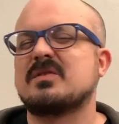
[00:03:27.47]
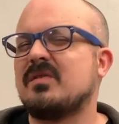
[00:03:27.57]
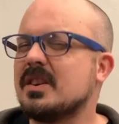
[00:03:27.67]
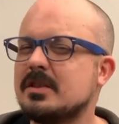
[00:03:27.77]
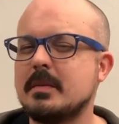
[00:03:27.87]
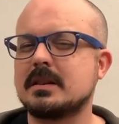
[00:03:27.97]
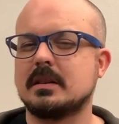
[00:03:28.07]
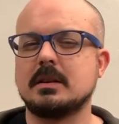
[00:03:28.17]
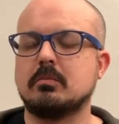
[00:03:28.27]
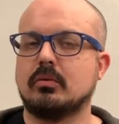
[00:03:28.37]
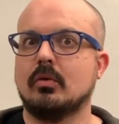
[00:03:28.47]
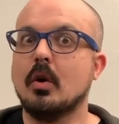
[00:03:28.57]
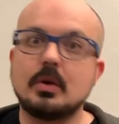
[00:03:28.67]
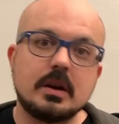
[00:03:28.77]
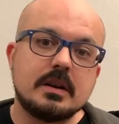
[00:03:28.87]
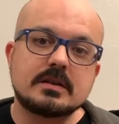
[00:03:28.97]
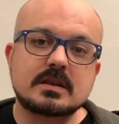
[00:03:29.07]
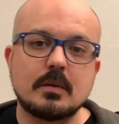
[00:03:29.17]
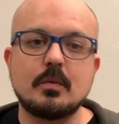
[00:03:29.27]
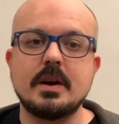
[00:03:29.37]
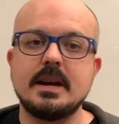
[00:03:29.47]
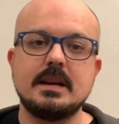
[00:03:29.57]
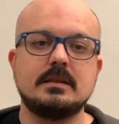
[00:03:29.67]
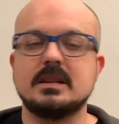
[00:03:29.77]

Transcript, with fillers: fundamentally broken in some way,